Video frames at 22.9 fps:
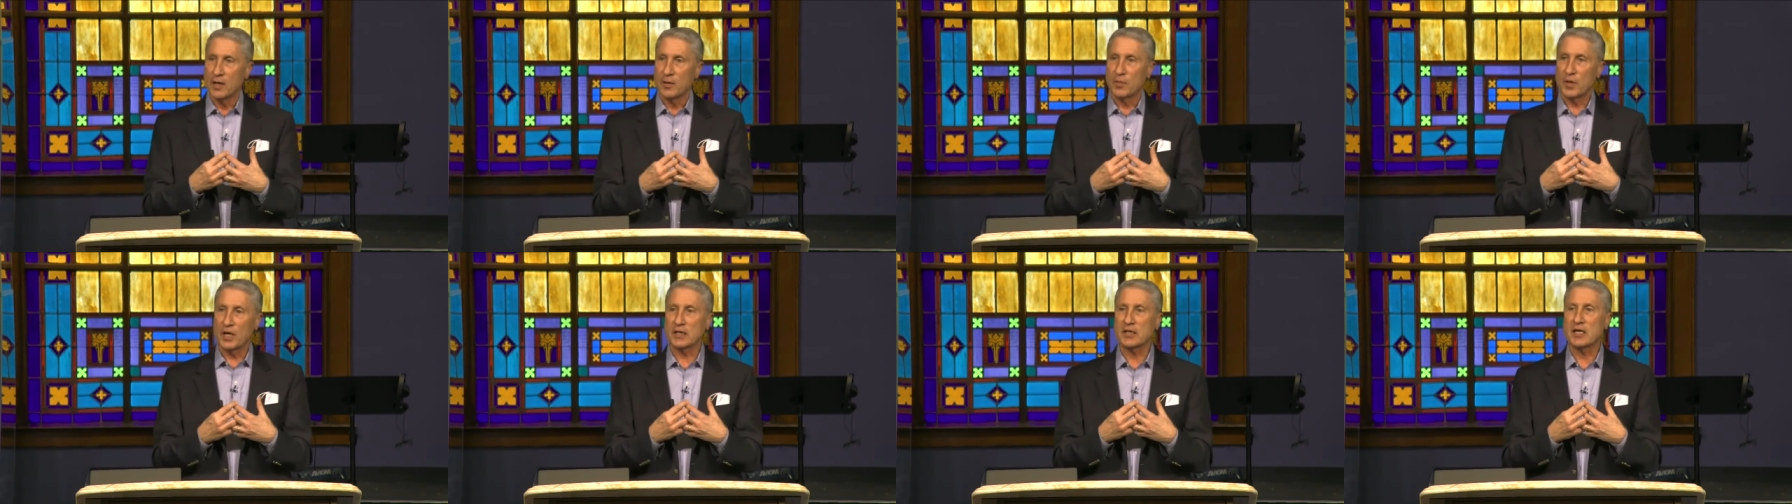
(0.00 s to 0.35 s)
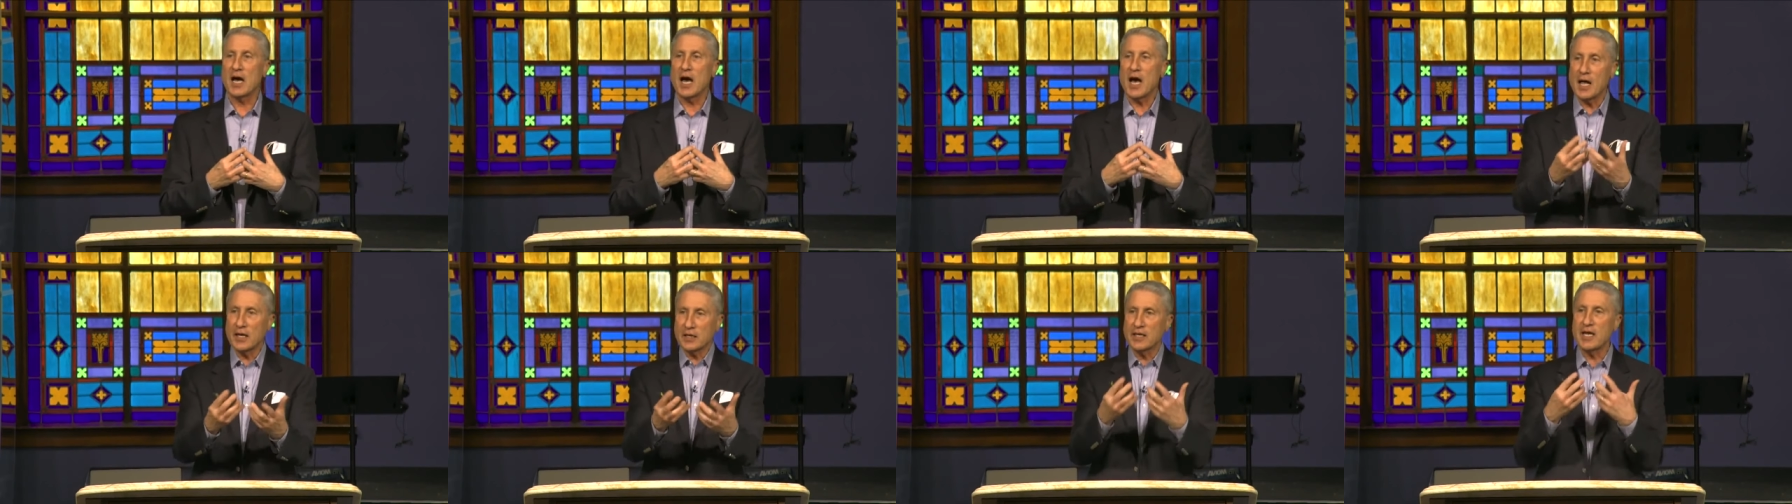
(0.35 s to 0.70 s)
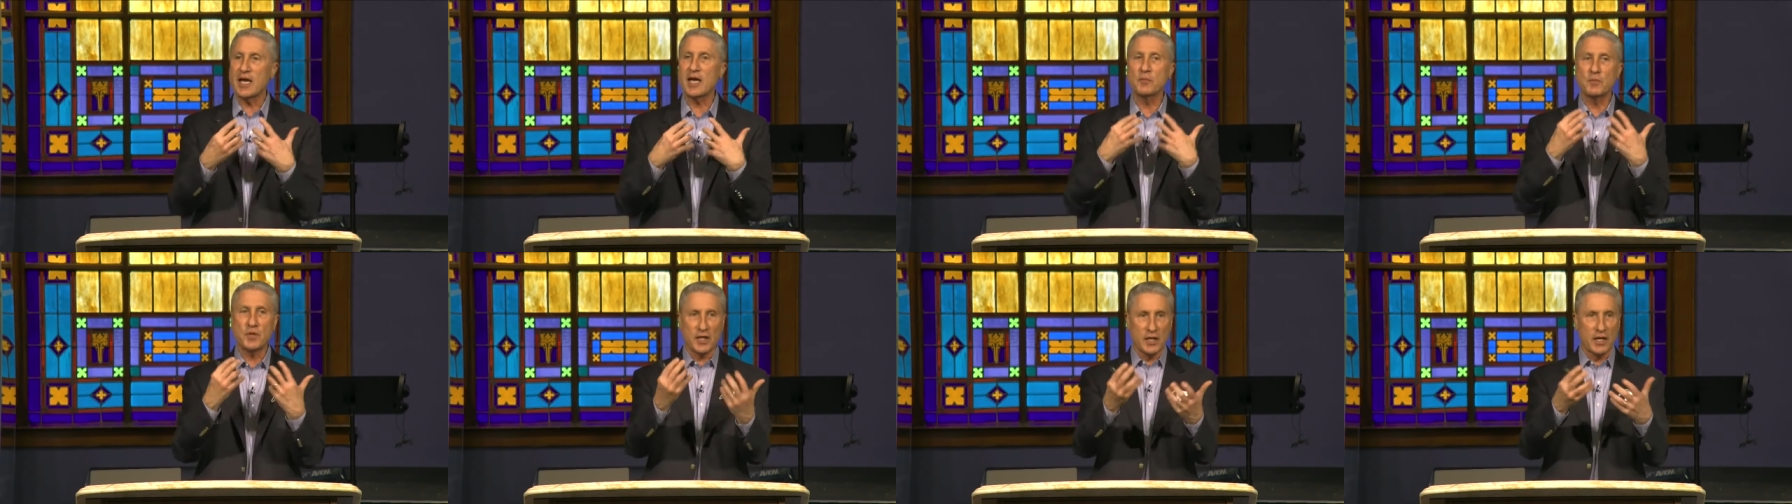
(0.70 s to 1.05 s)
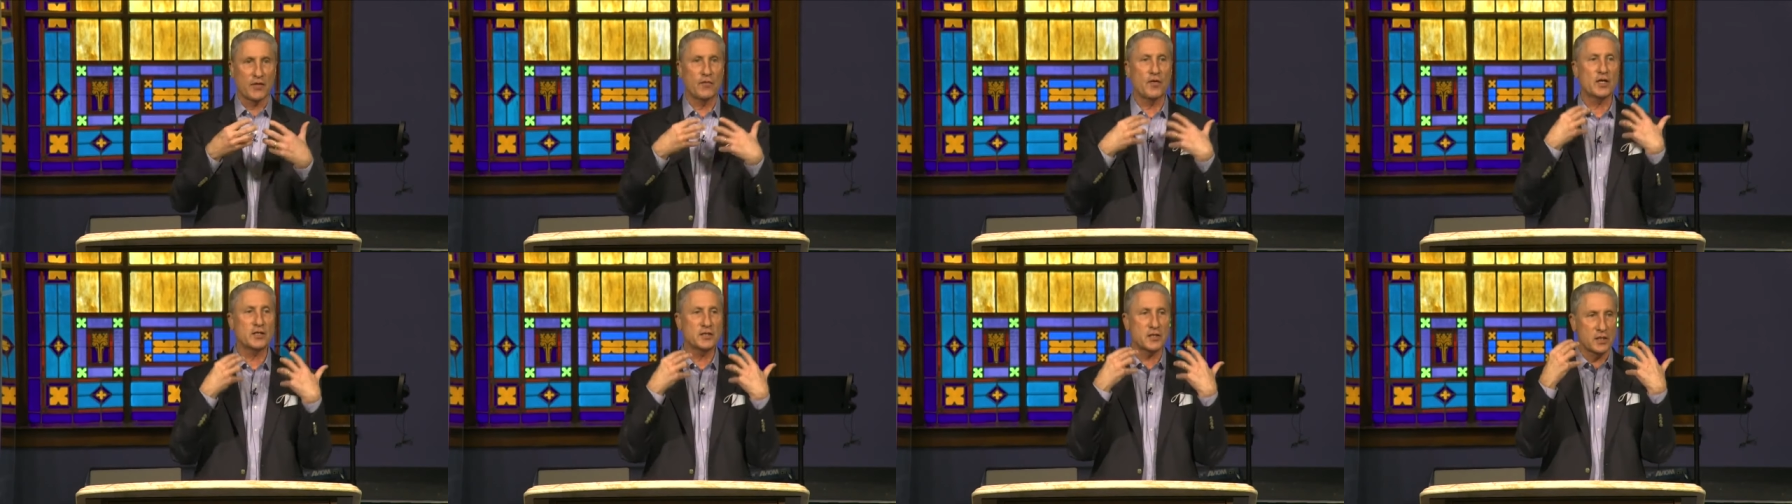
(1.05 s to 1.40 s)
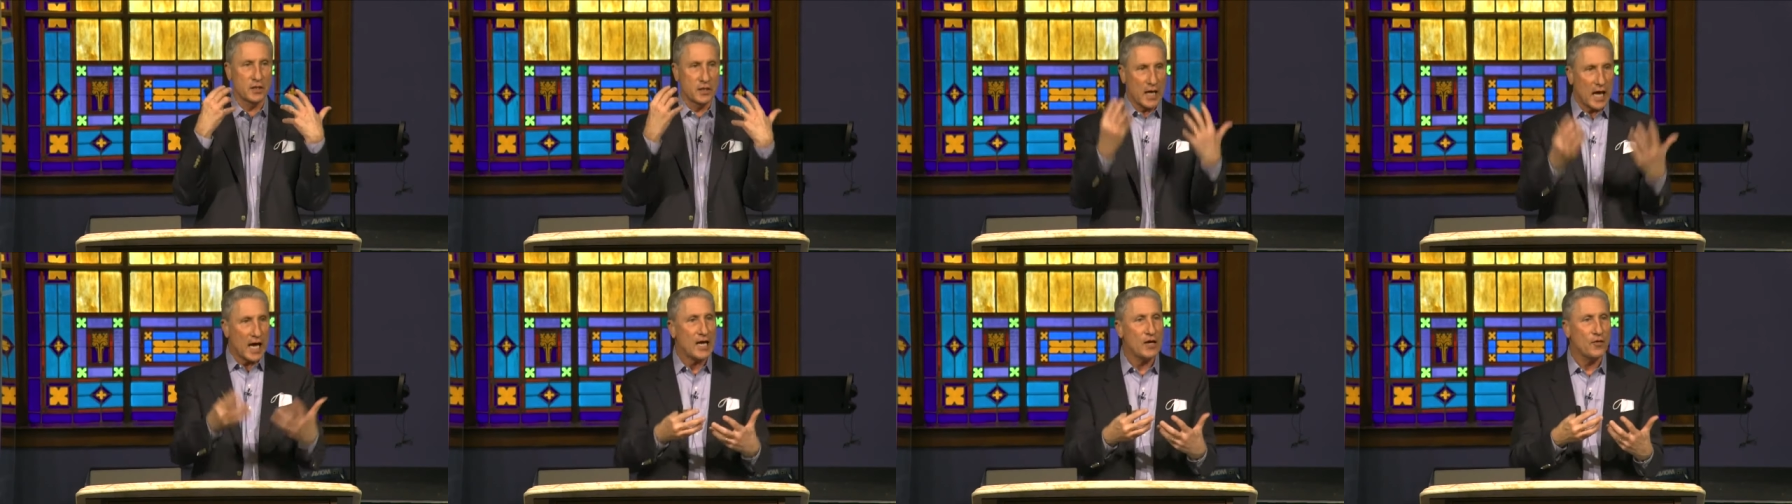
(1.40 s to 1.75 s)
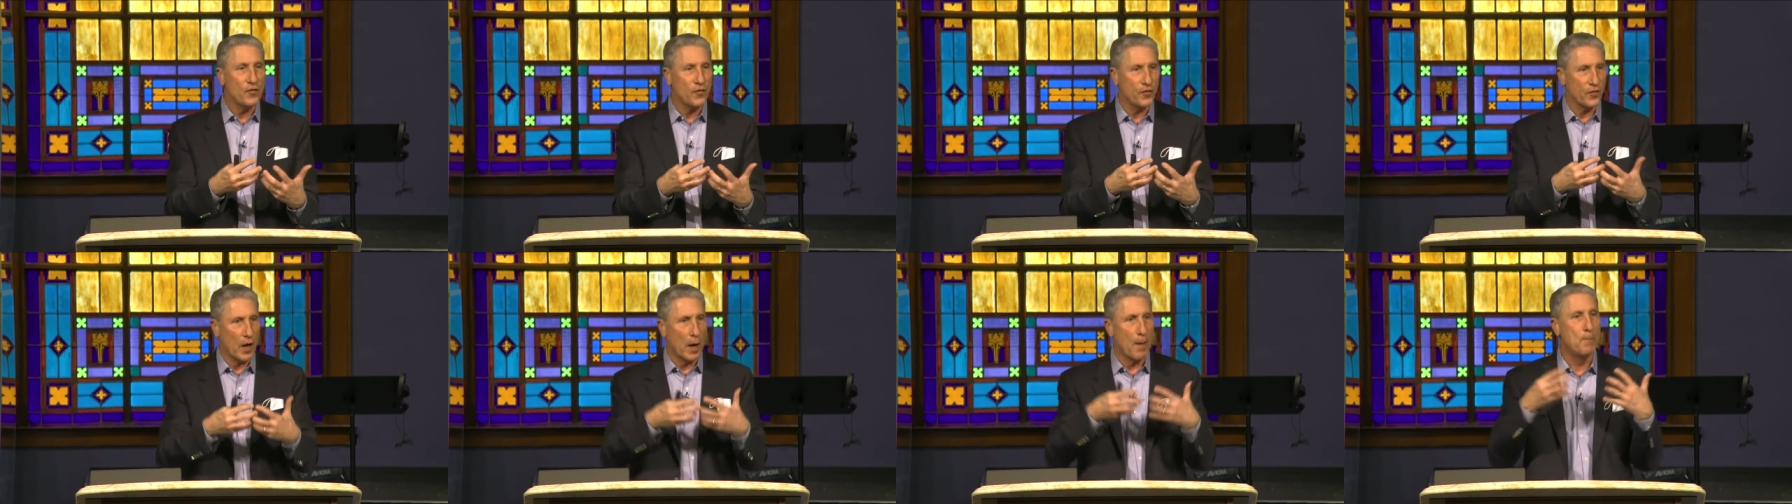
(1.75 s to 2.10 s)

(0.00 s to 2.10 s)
But God came to give us life